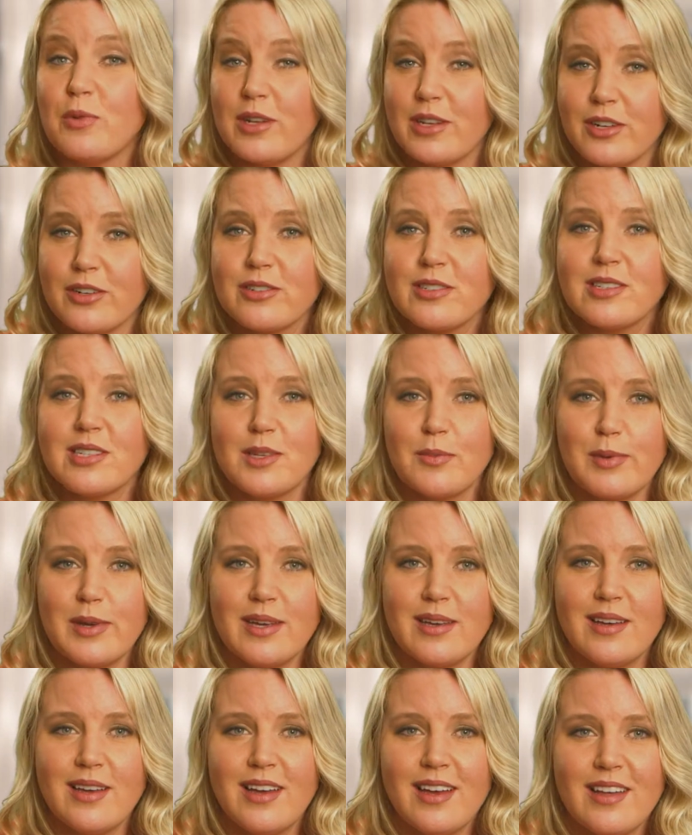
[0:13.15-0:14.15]
when you're
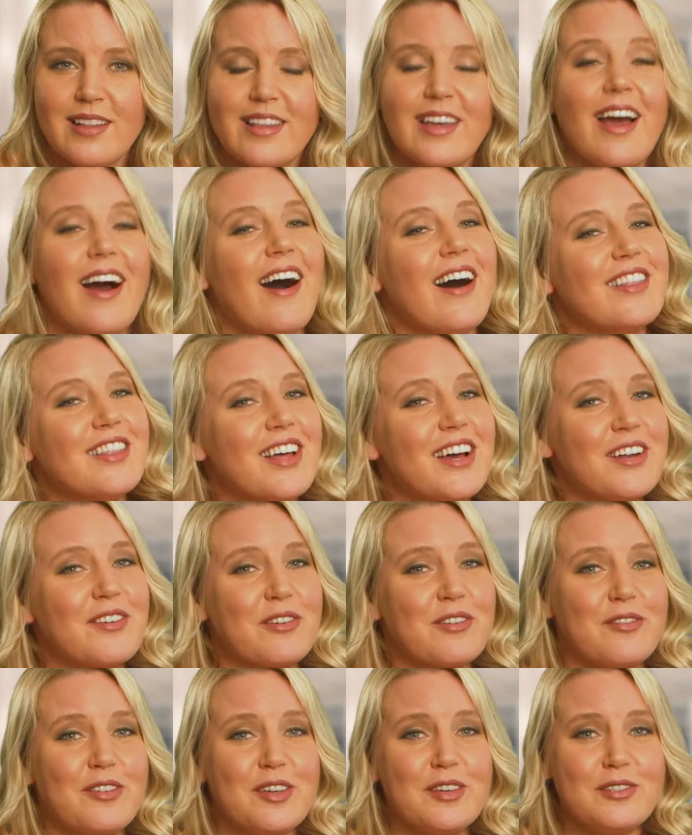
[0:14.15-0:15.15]
sleeping, the online
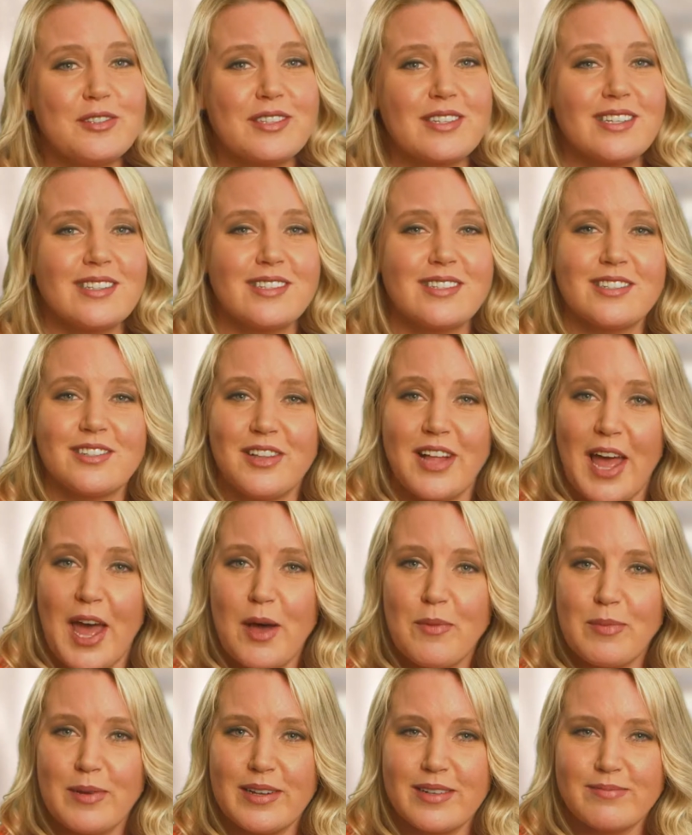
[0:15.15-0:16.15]
reviews can still
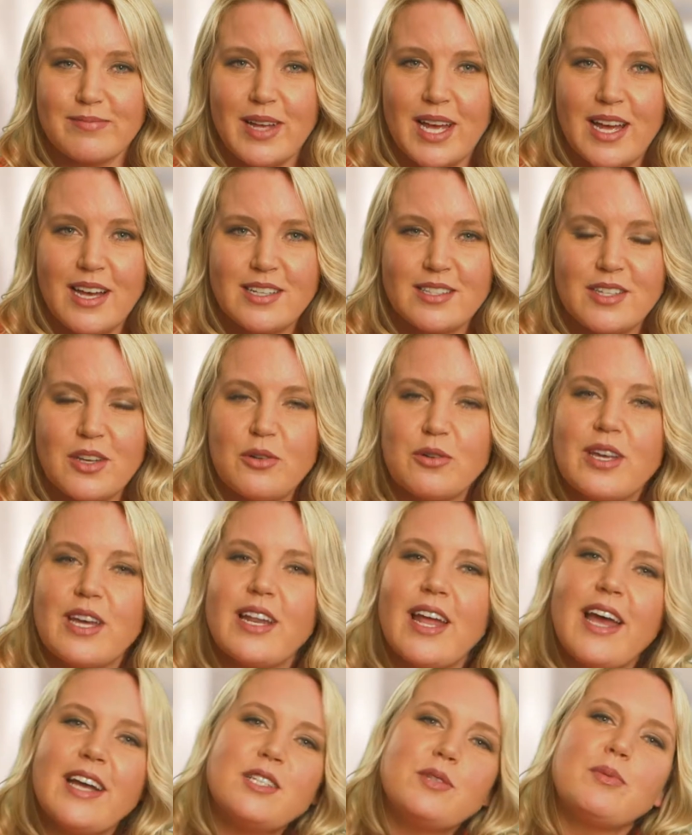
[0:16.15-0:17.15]
happen. So get
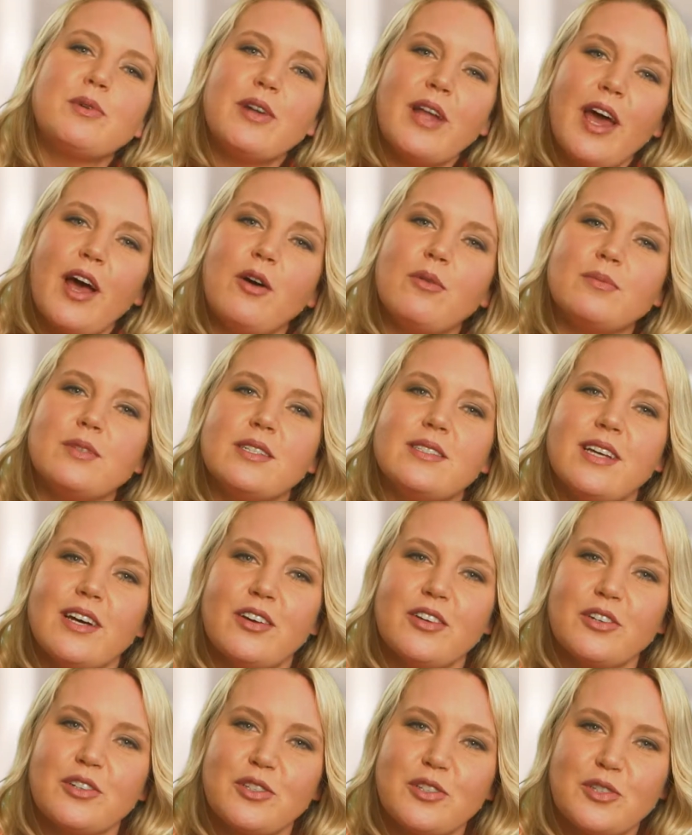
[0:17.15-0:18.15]
expert help to tell your